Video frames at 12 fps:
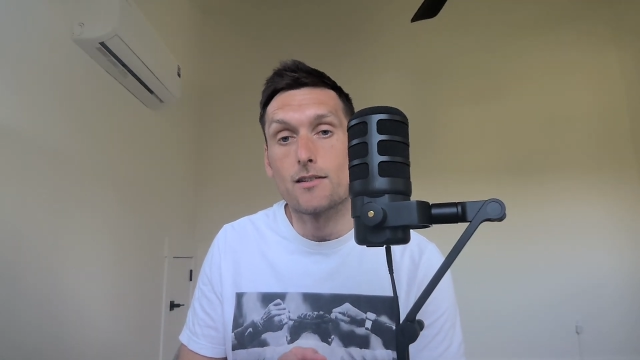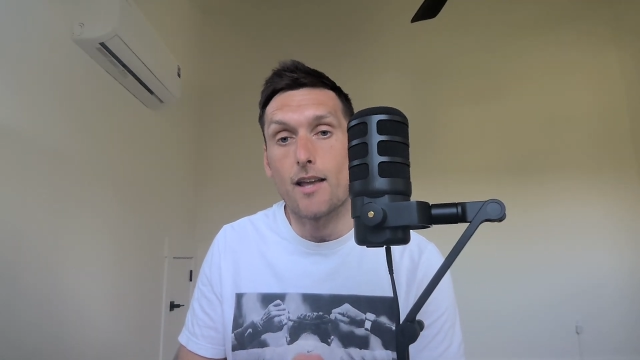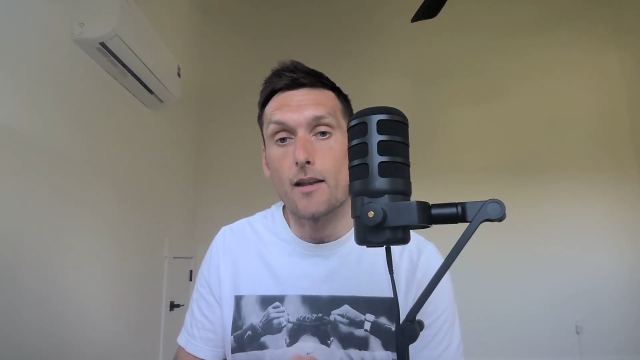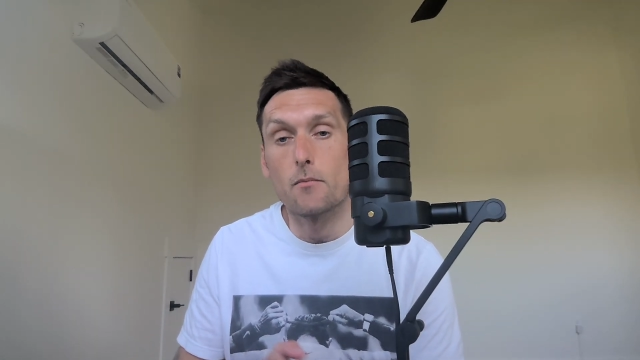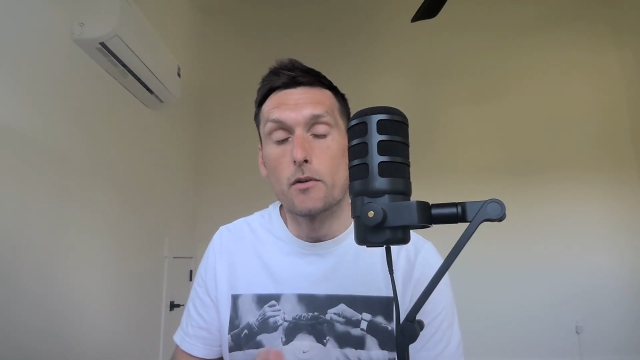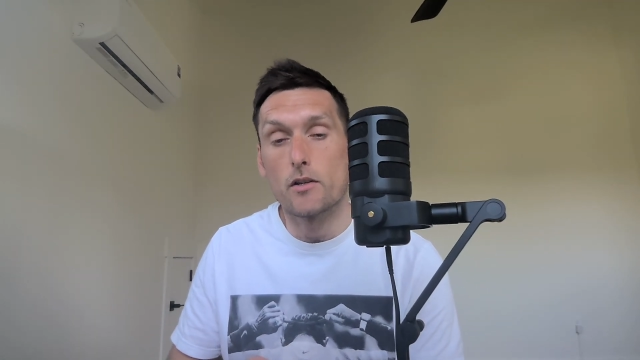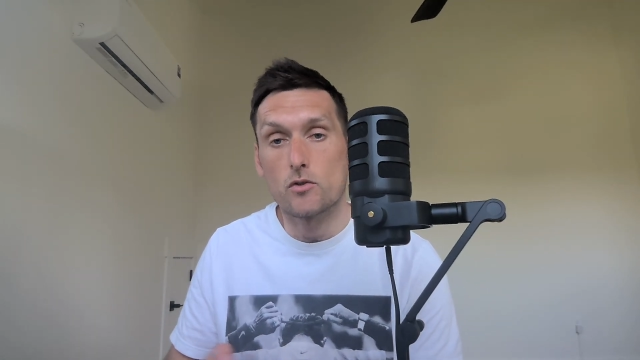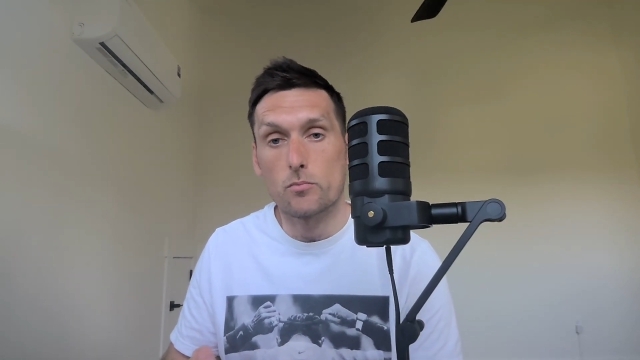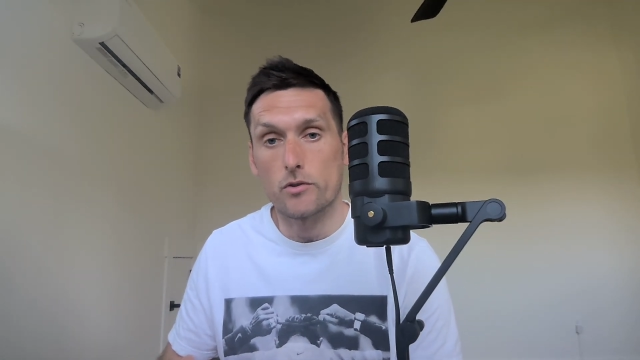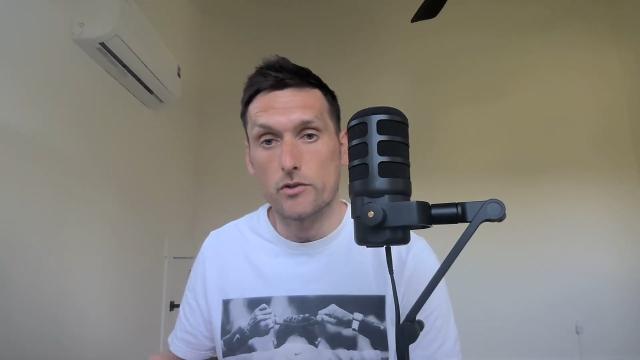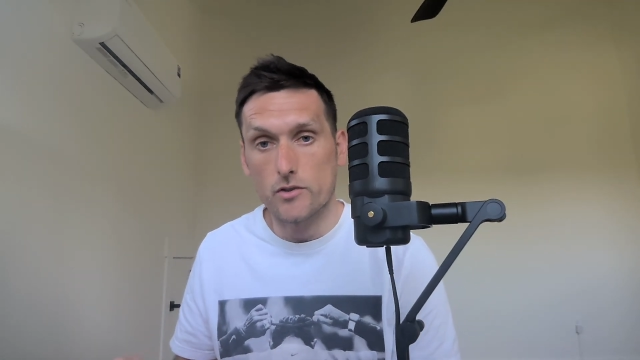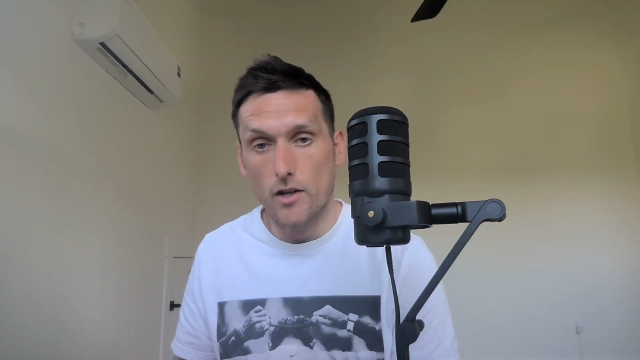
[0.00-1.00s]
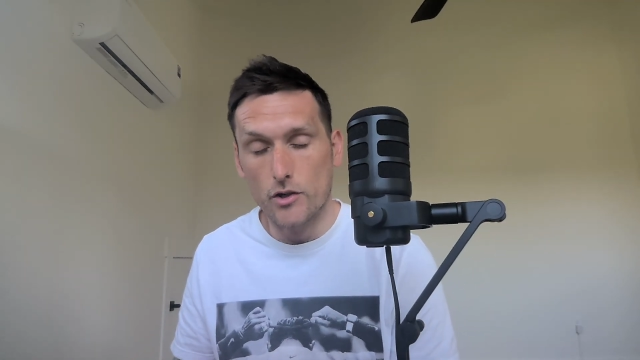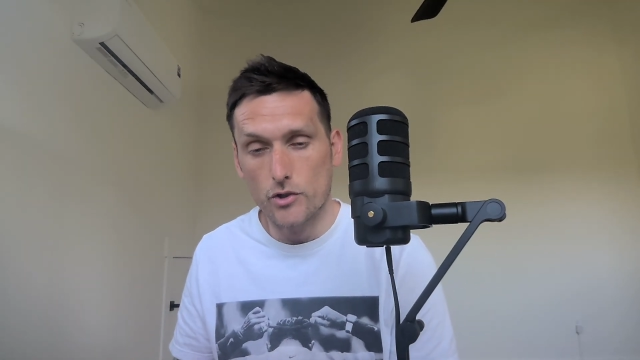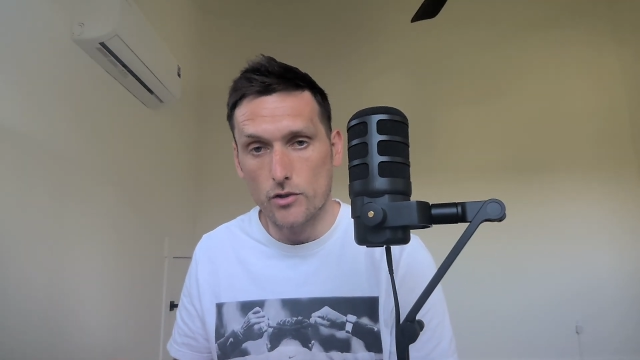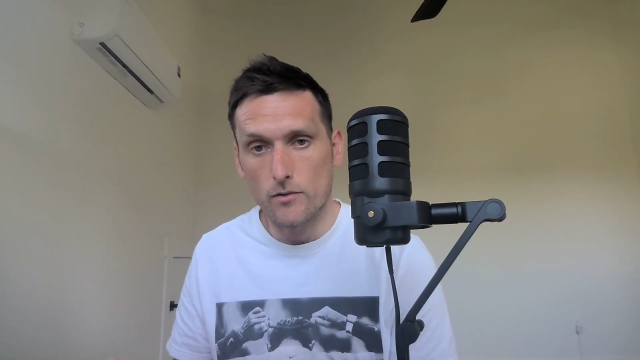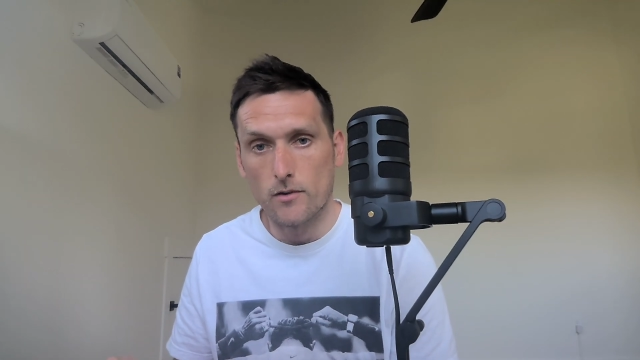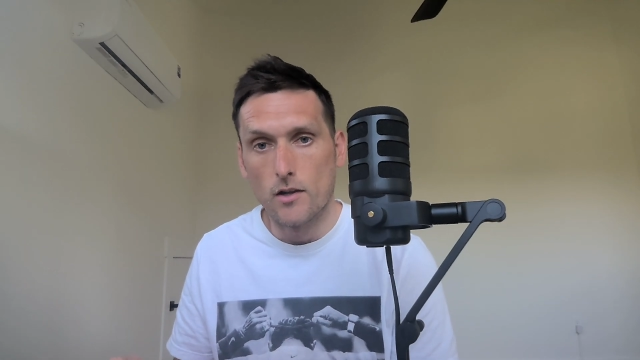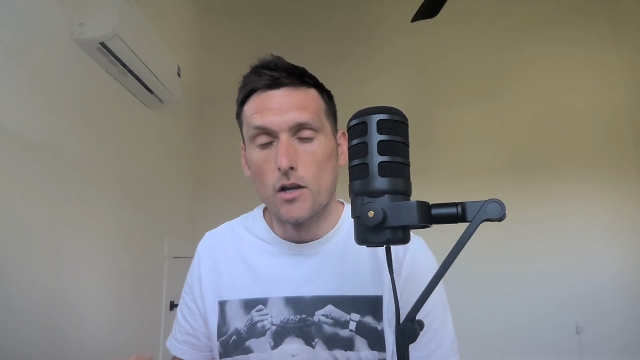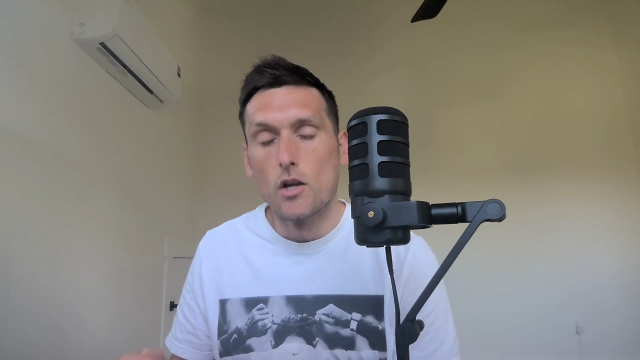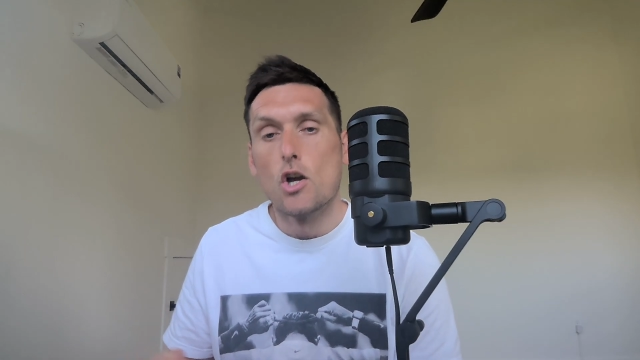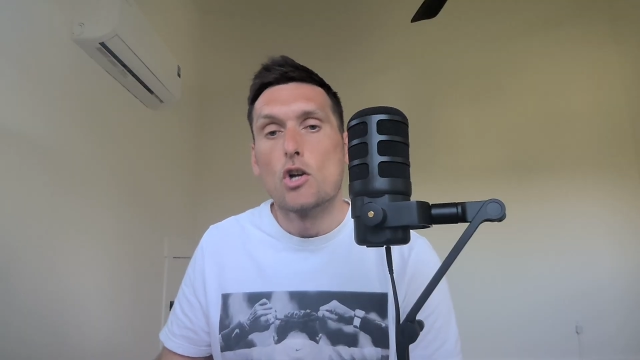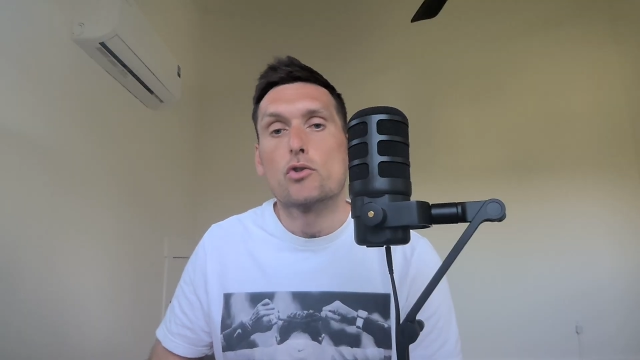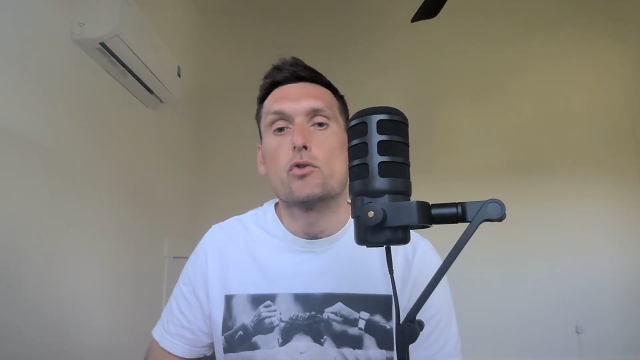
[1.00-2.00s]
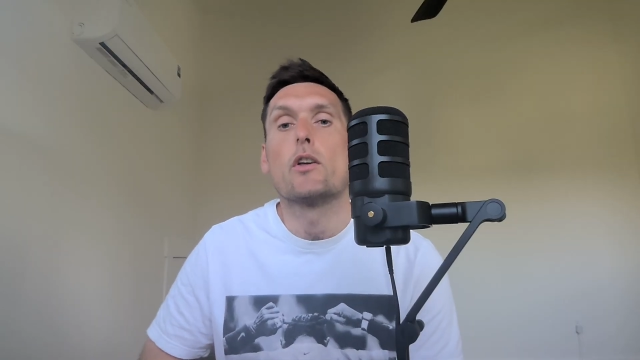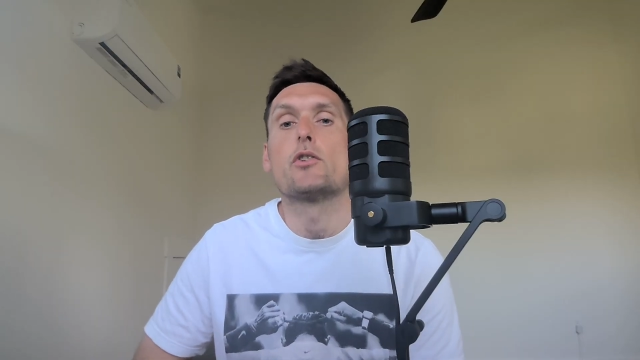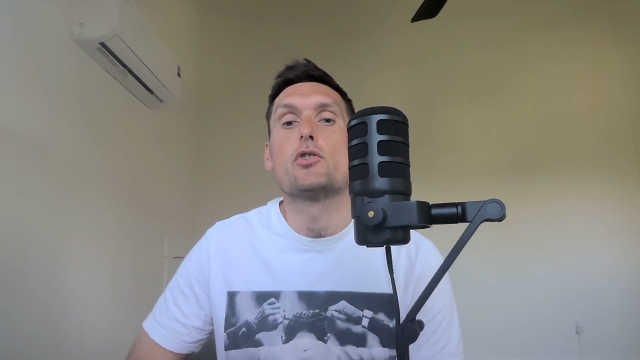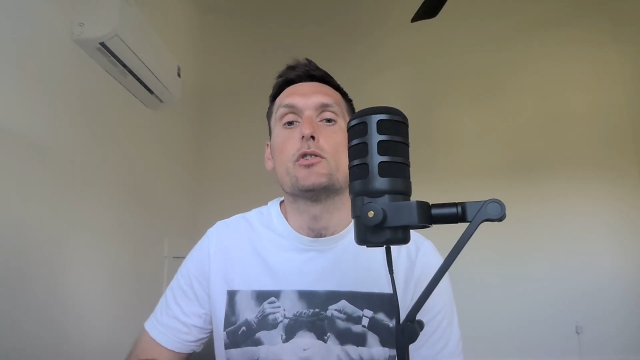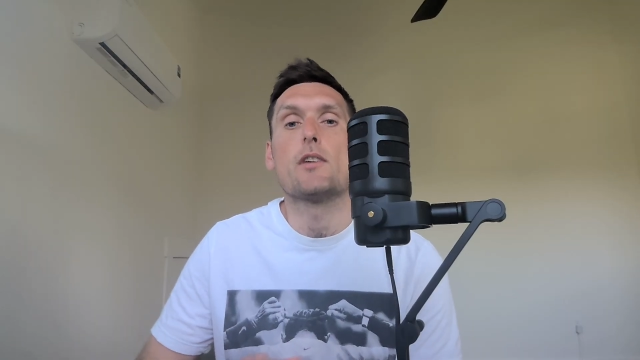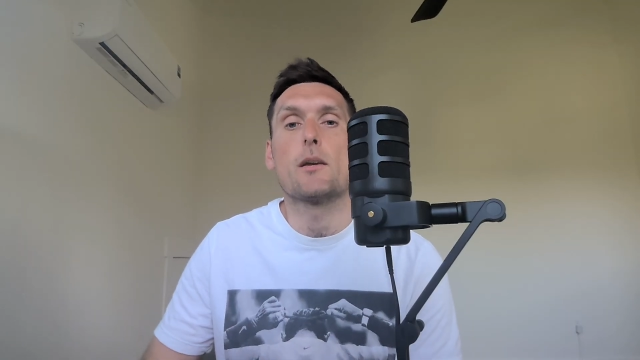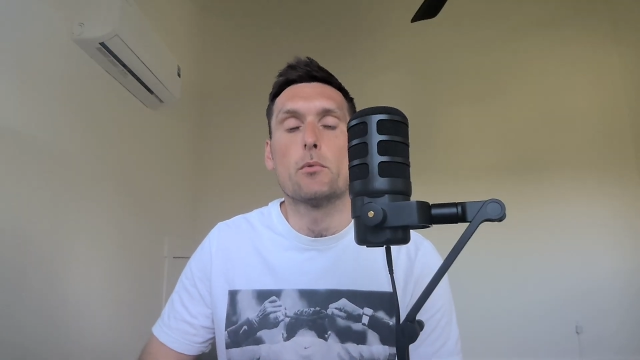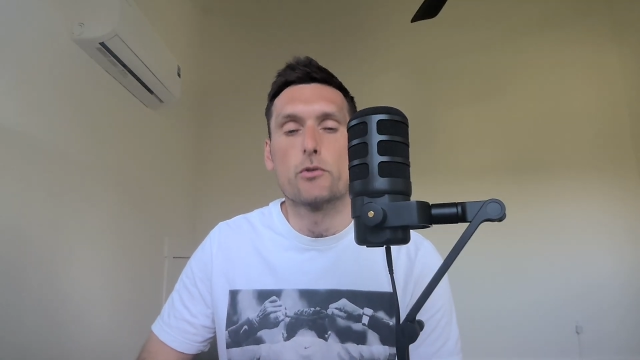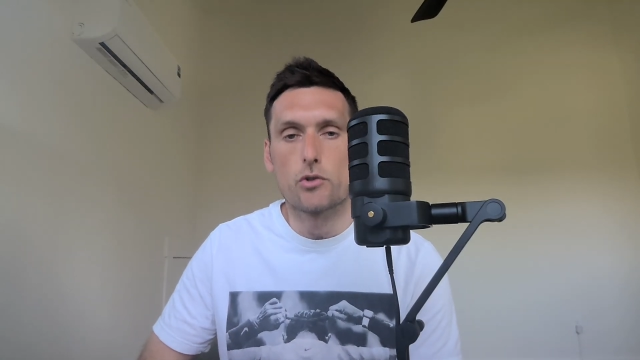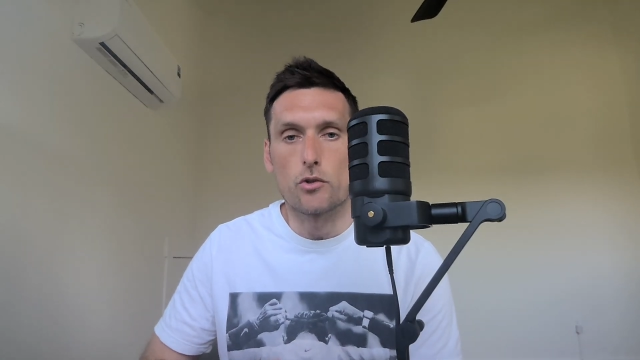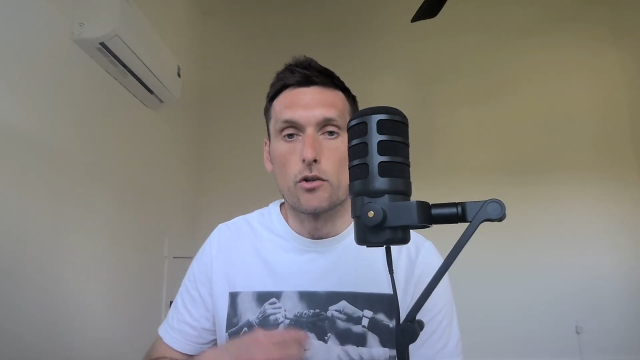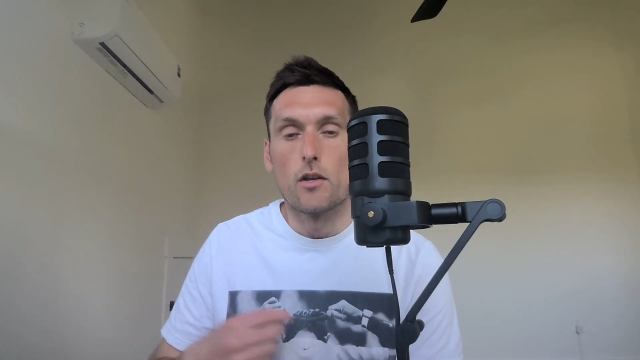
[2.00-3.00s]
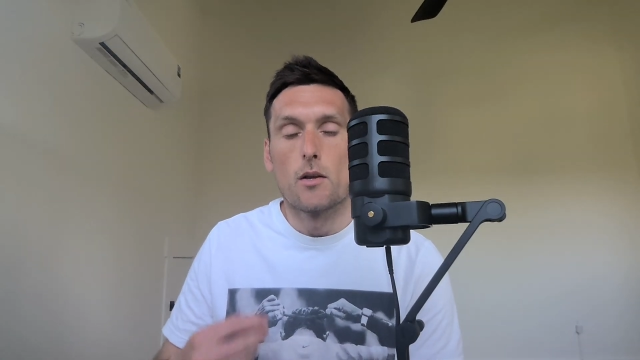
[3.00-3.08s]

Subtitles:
10 minutes per session, so that she's able to